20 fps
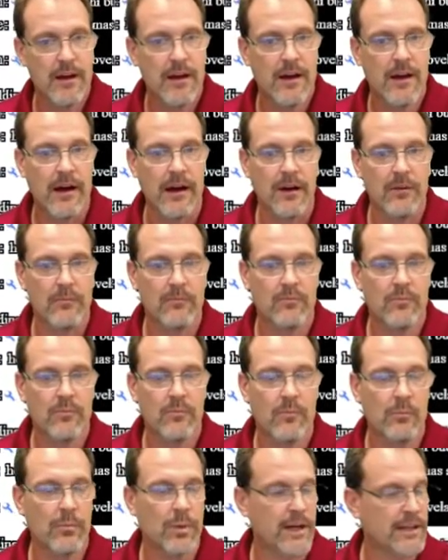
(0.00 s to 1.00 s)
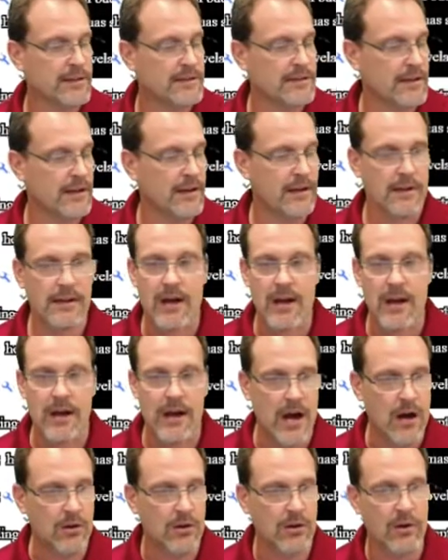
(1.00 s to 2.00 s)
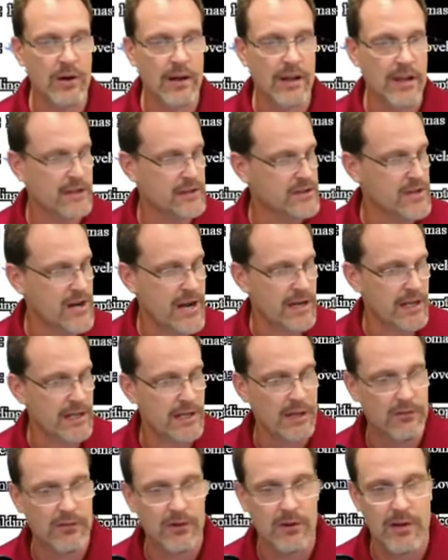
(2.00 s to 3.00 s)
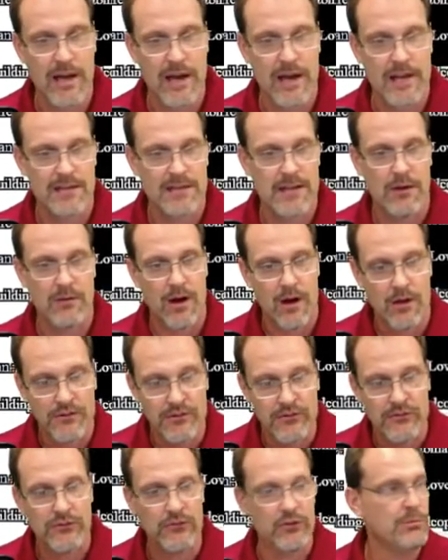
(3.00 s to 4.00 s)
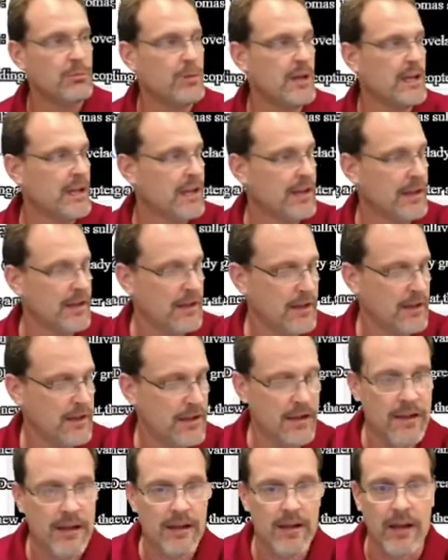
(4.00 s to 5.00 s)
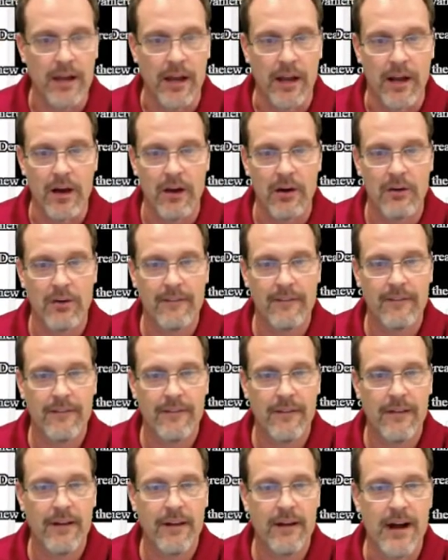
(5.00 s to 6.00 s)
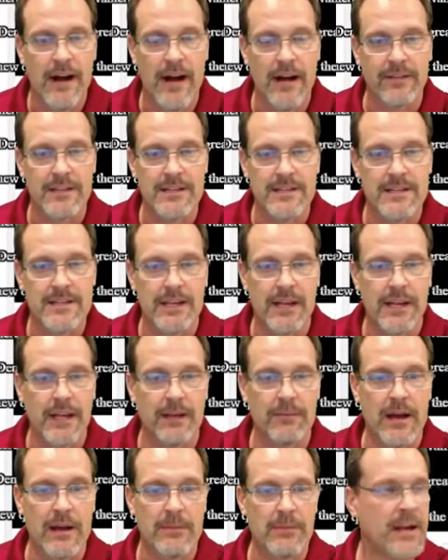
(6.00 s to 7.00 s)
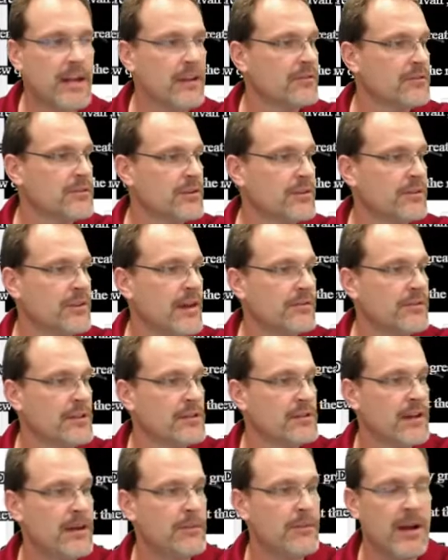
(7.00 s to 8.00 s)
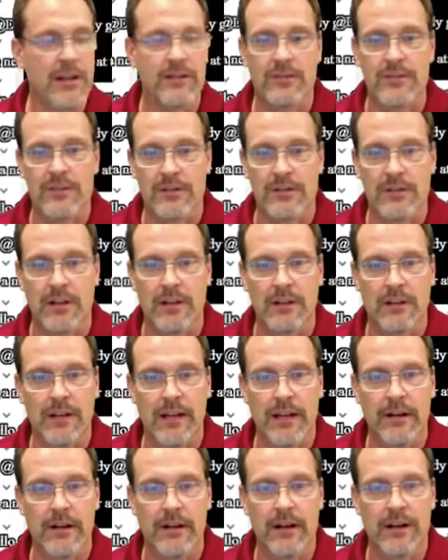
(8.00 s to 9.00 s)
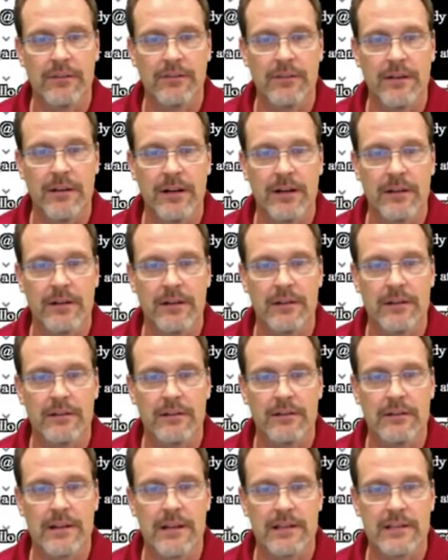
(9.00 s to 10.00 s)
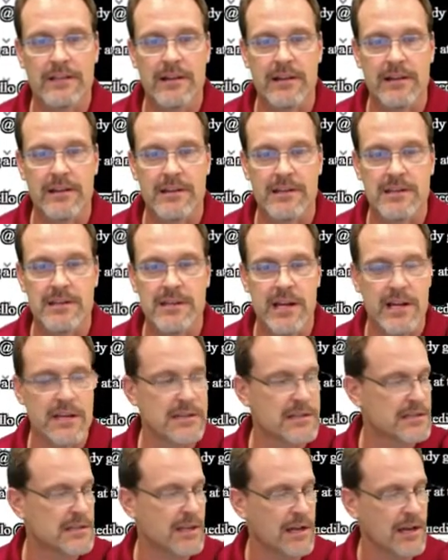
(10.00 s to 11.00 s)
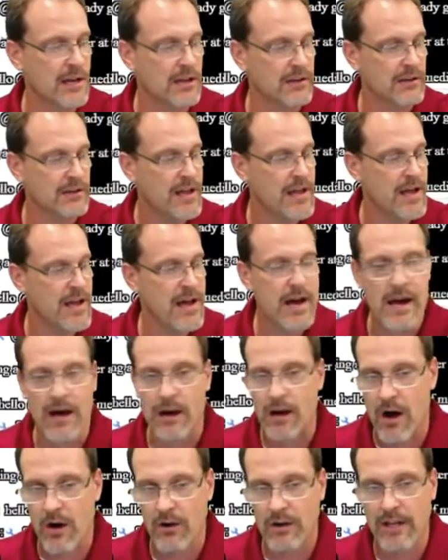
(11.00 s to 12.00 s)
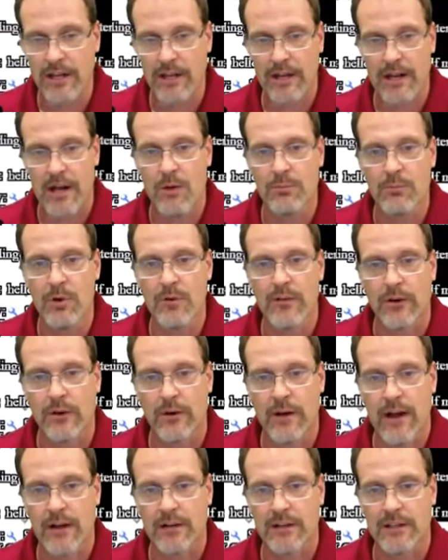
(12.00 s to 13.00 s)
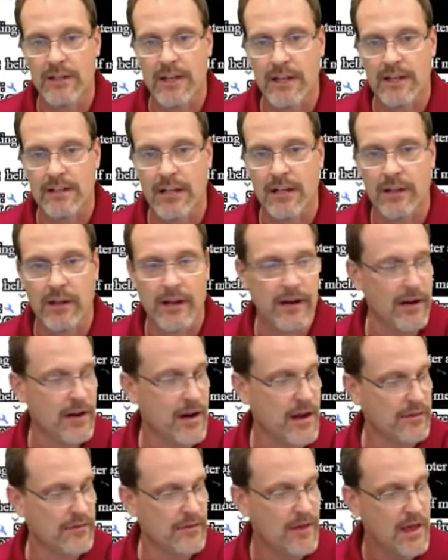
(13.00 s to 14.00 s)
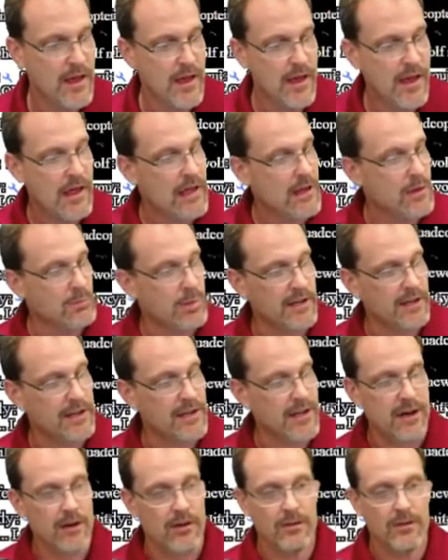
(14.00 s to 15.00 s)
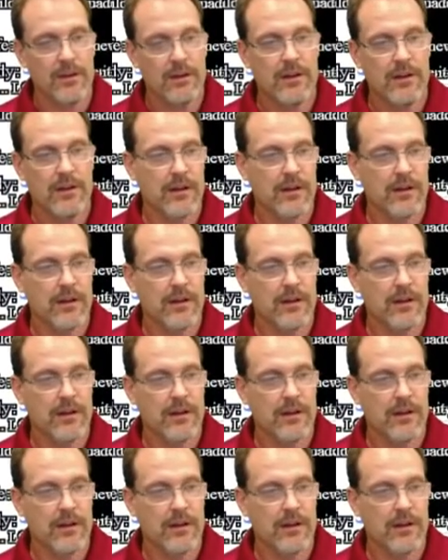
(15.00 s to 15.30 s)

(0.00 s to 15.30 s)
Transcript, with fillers: Um, but uh, I'll go ahead and try to give you guys. I'll, I'll zoom in, you know, on this thing. I might even turn have I might even turn that light off. I don't know. That just changes the color. I'll get it. I'll move it around to take the glare off. But now,